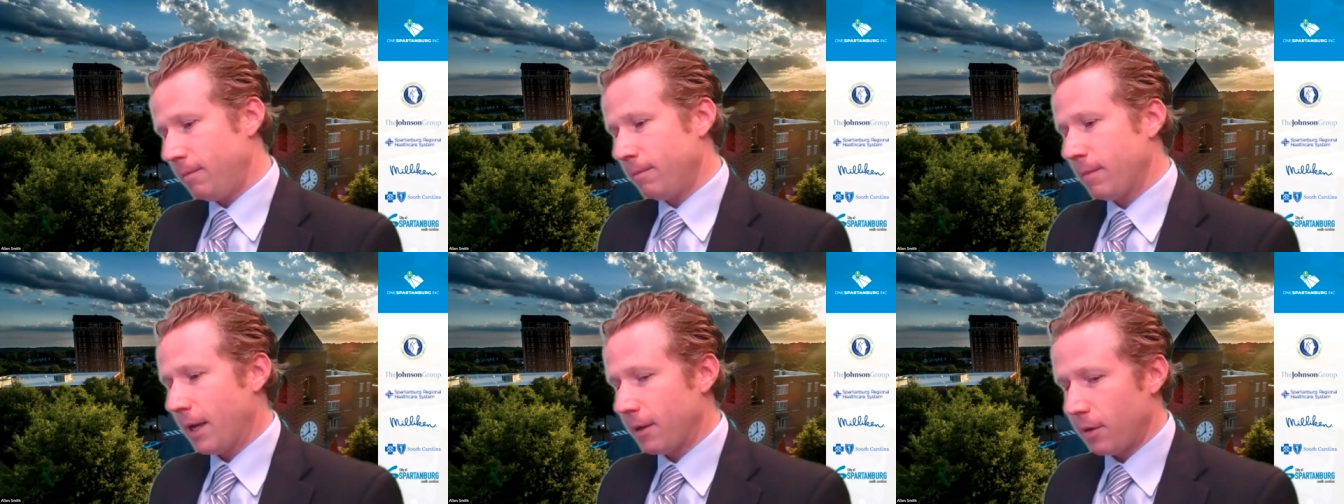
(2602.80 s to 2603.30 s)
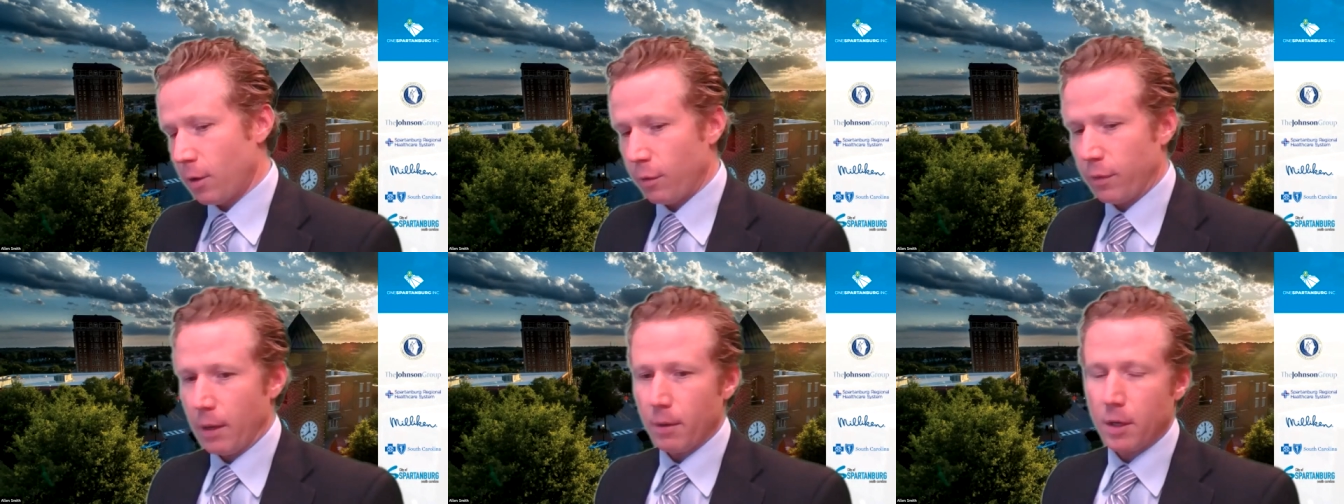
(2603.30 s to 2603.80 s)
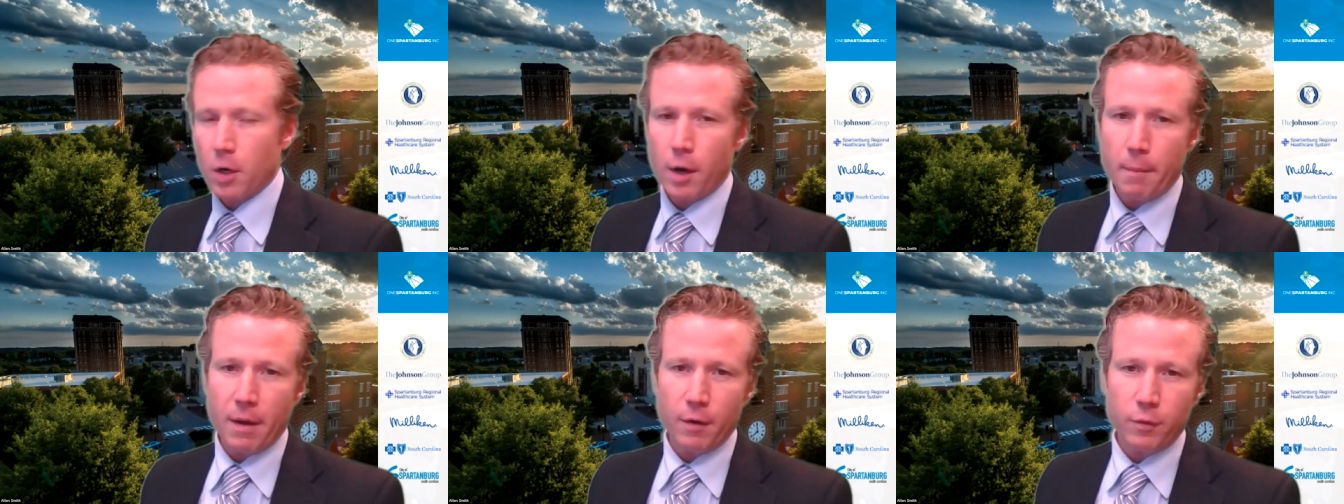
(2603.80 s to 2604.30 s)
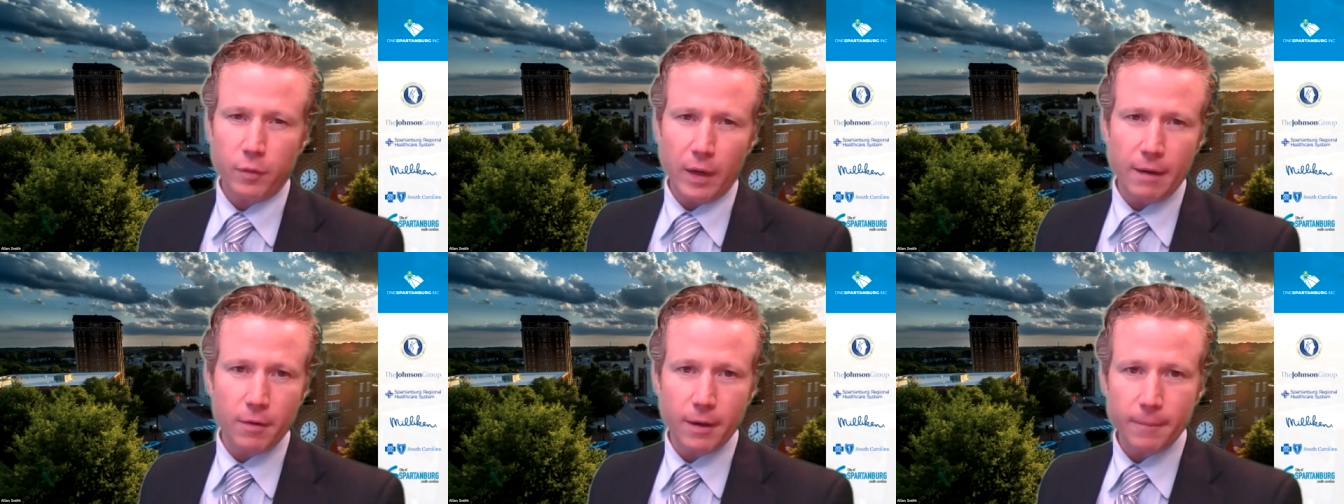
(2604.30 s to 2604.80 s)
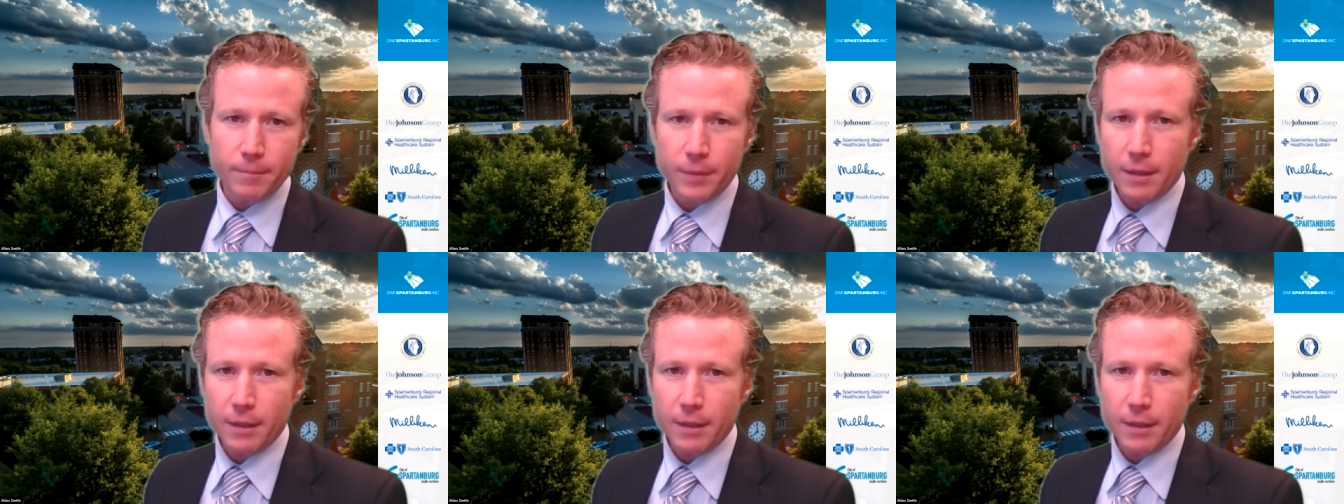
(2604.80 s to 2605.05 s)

I don't know if I would call it my favorite.